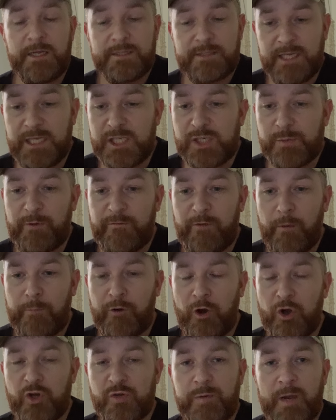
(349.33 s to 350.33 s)
decent with
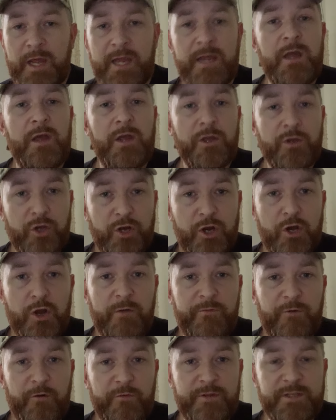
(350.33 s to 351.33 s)
approach play, good
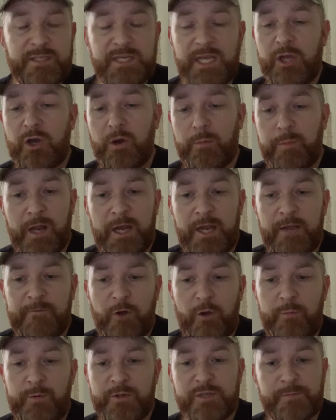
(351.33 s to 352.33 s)
enough off the tee, got plenty of
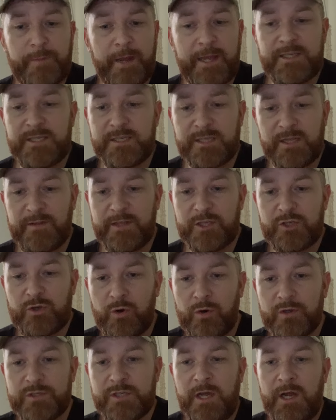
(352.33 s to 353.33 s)
open spaces in this
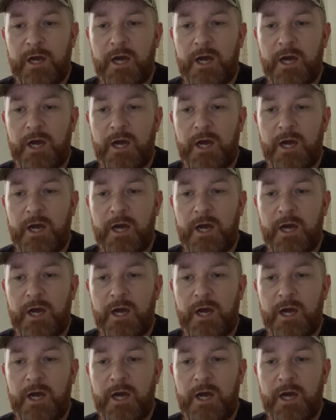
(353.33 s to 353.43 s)
course.